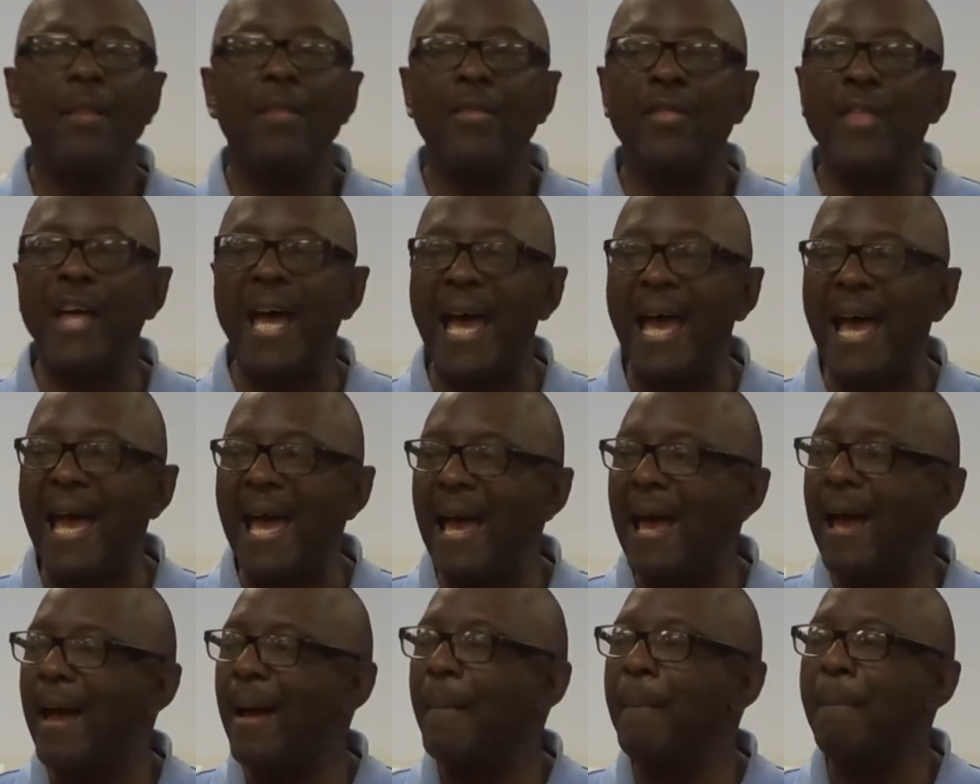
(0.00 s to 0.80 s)

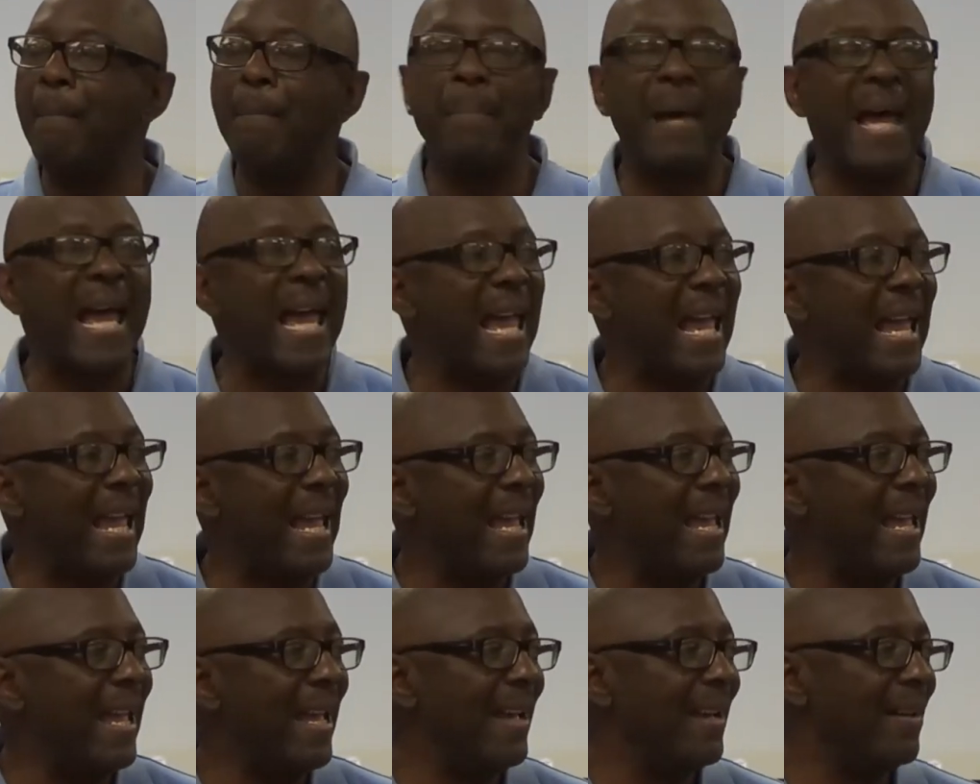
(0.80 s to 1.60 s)
that
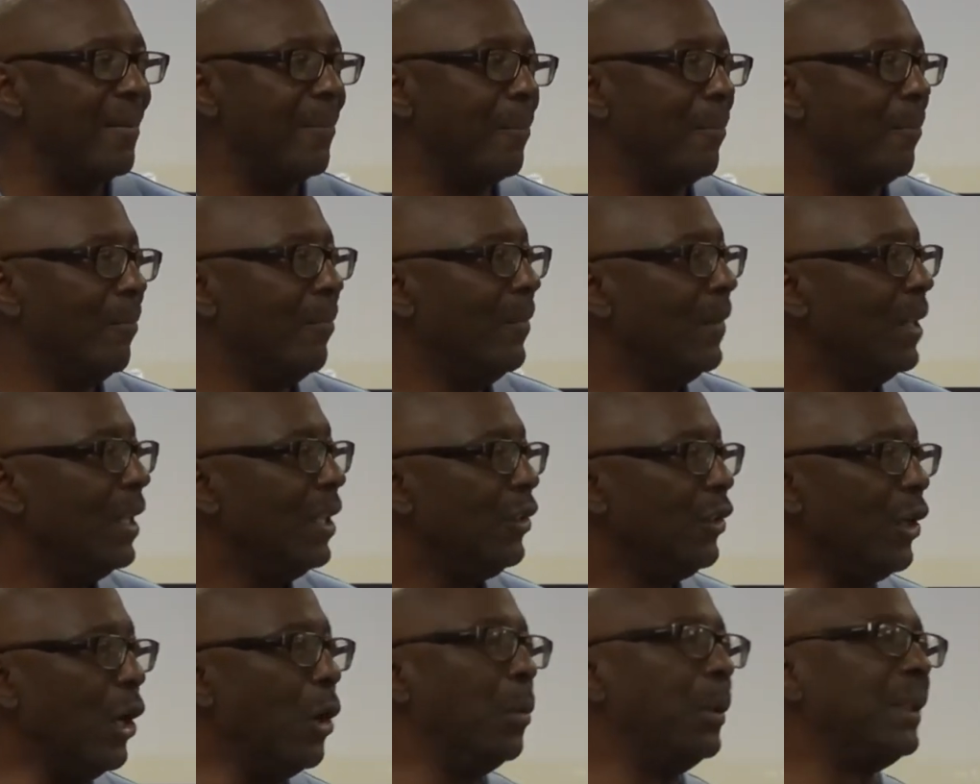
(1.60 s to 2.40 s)
bad.
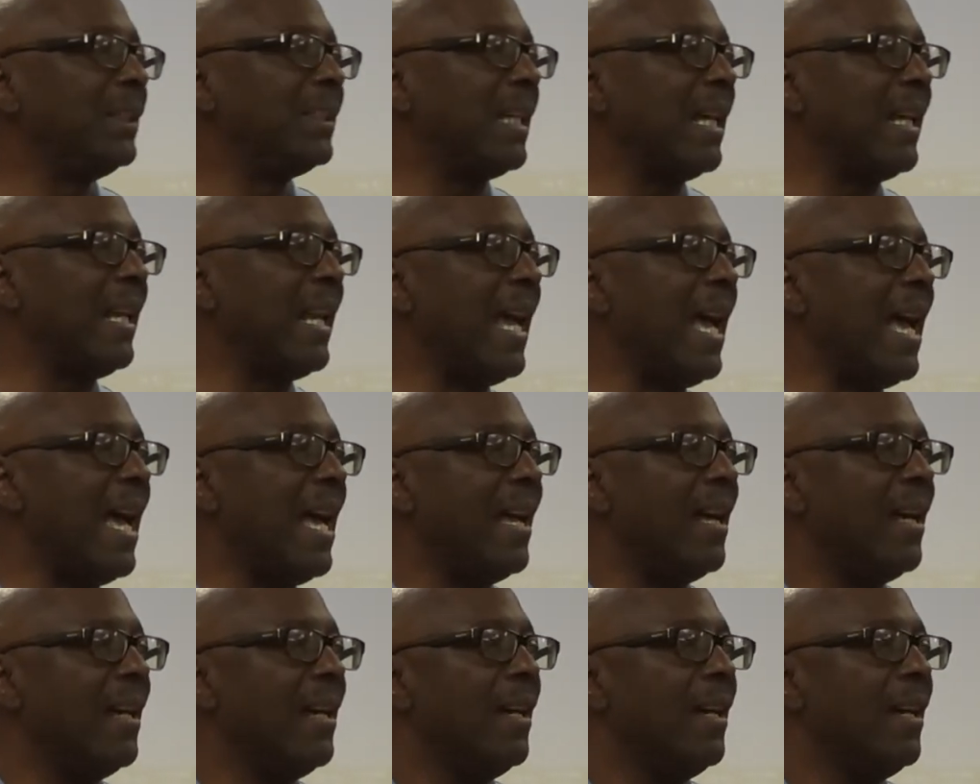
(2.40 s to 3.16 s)
Don't we say that?